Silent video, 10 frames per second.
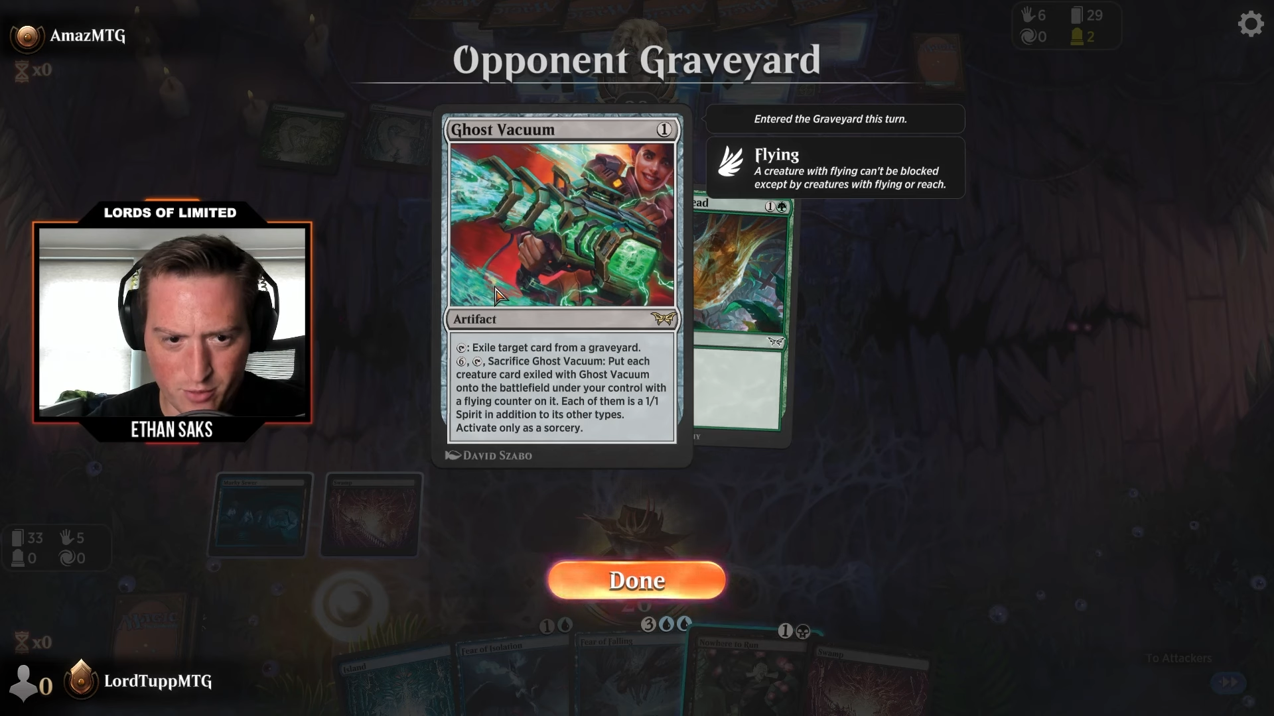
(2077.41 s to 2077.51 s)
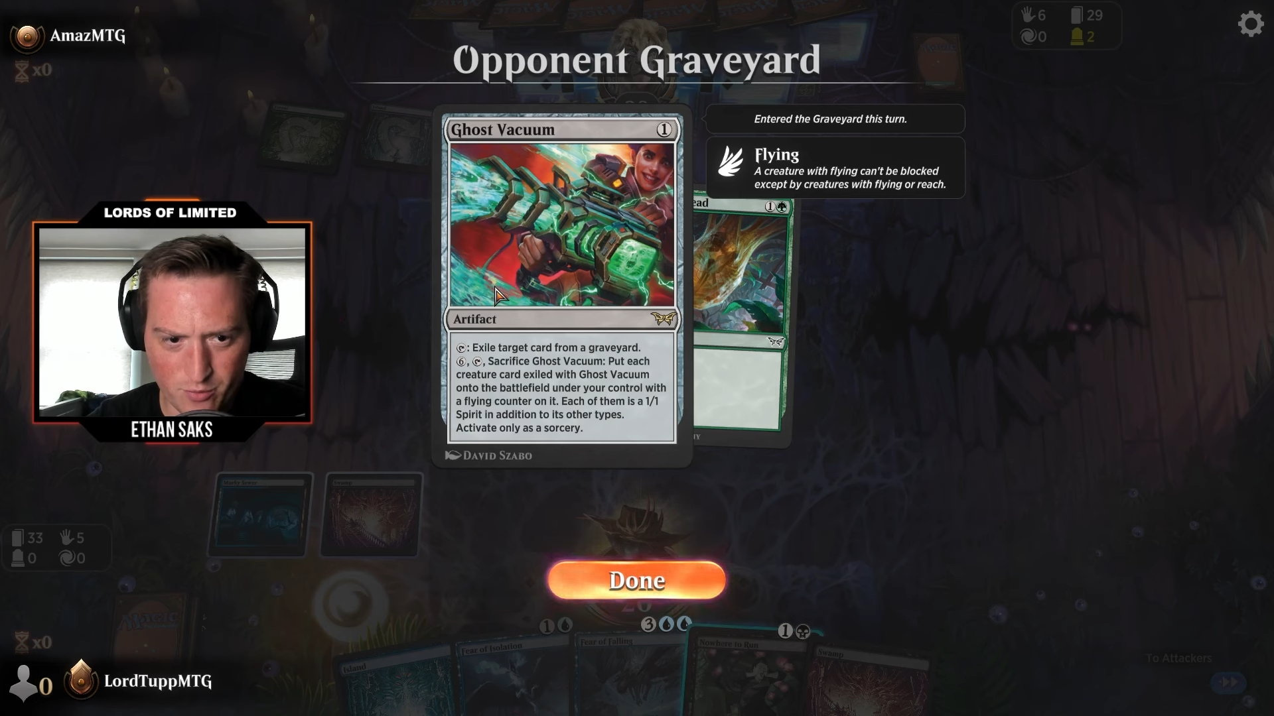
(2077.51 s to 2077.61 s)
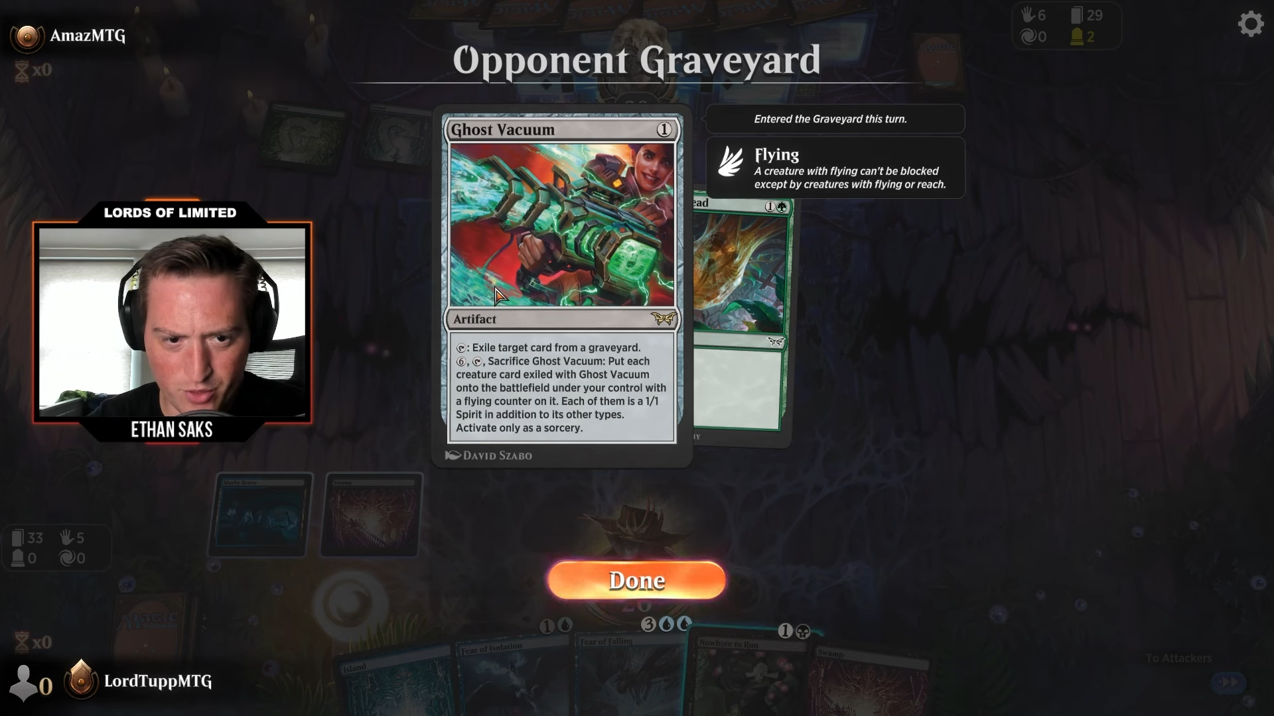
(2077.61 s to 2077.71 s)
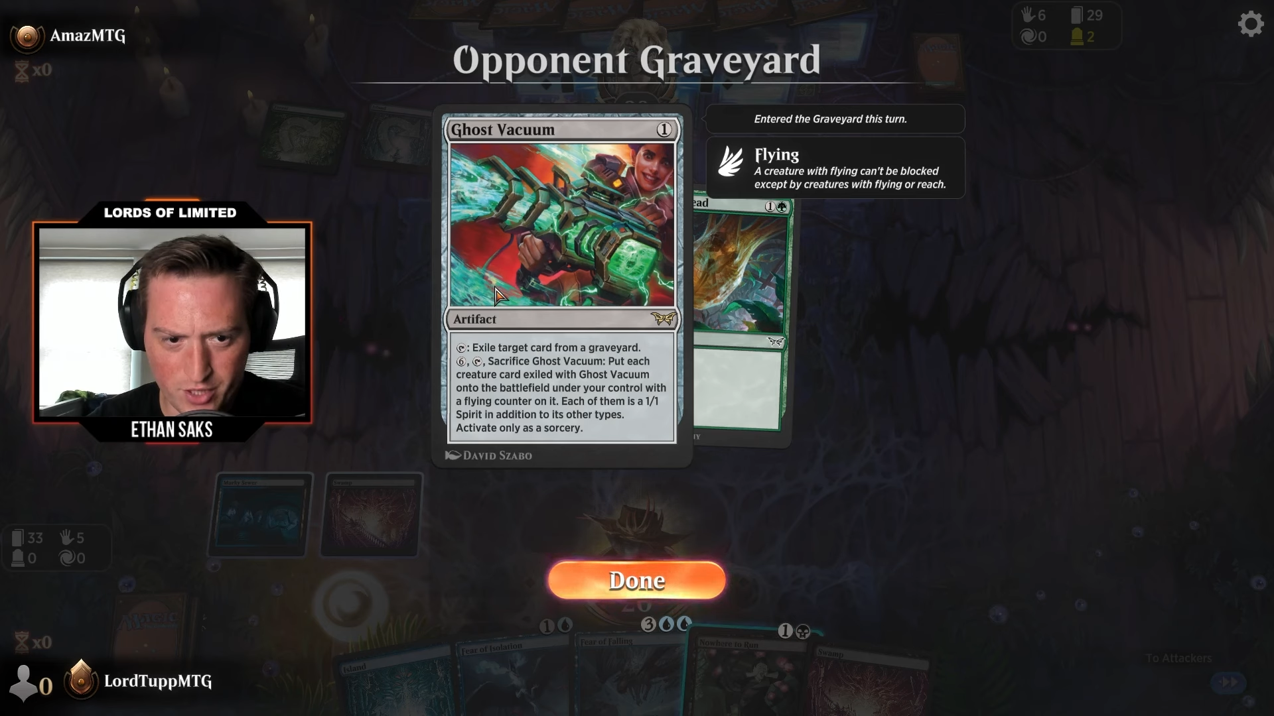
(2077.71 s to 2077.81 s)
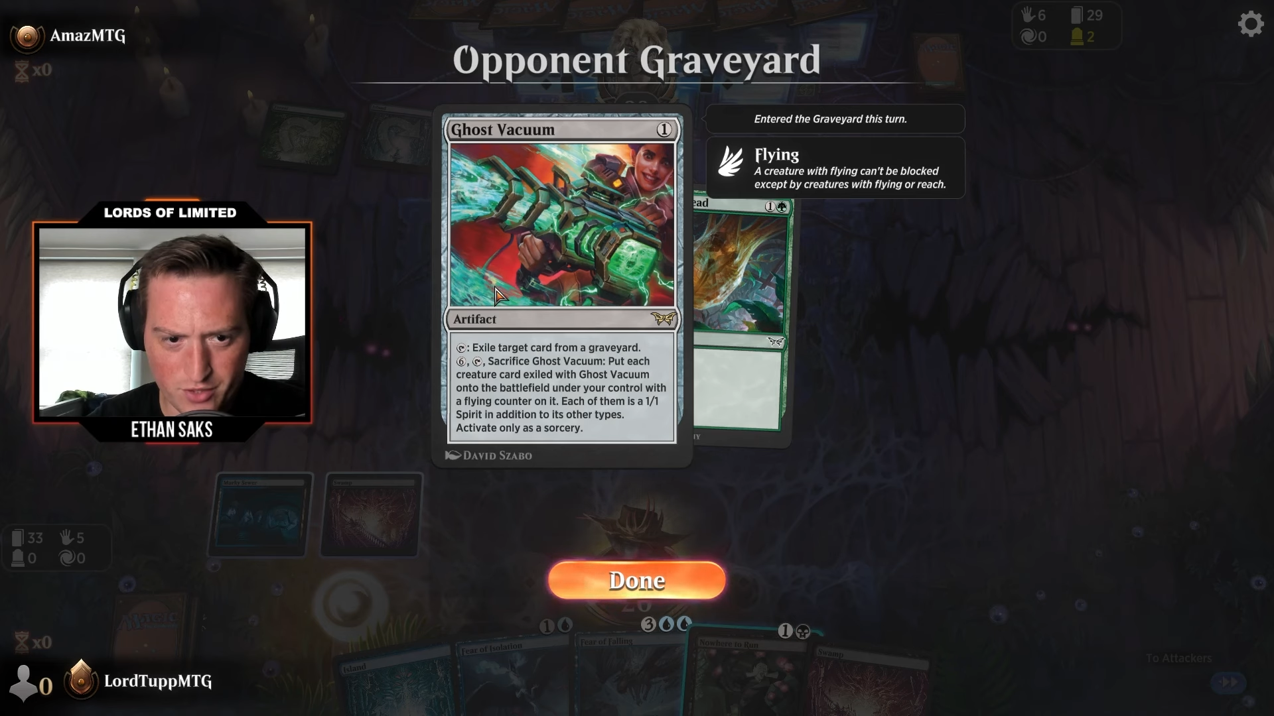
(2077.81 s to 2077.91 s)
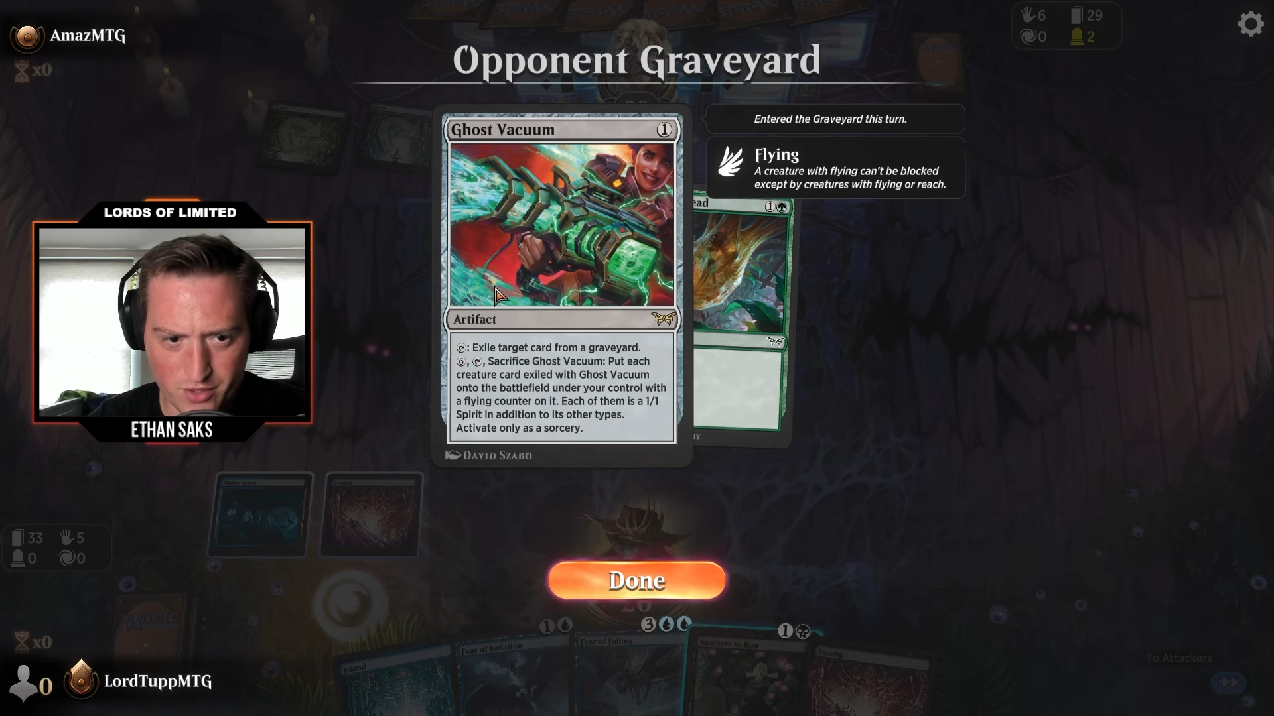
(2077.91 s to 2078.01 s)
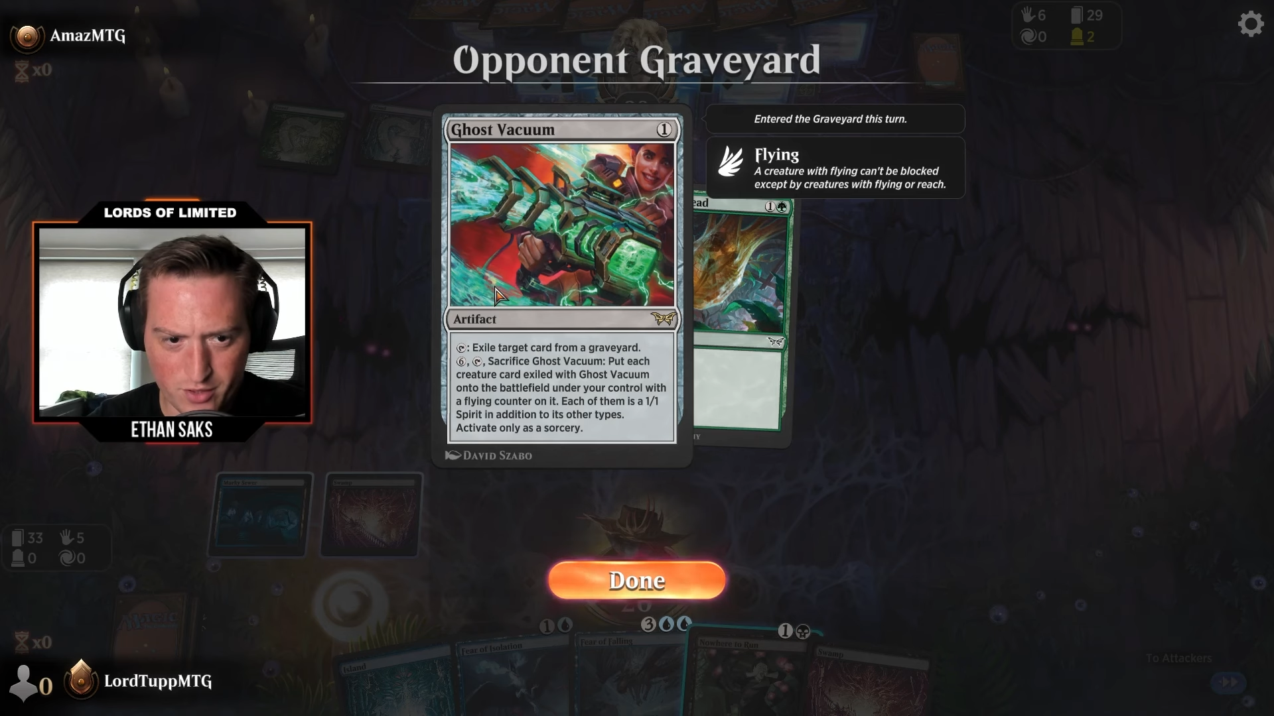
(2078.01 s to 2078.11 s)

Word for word: Put each